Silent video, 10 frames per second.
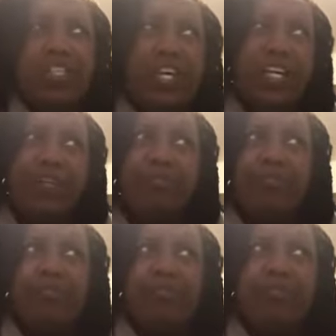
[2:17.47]
like,
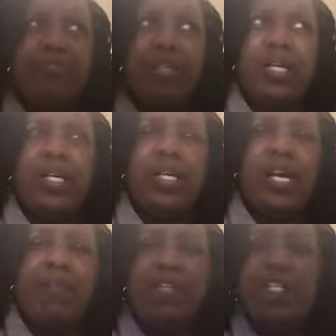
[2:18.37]

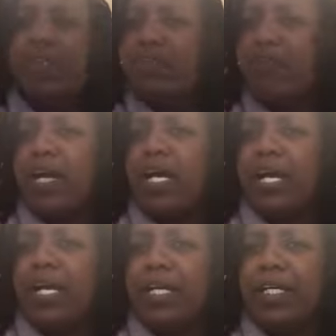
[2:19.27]
Evelyn, you crying.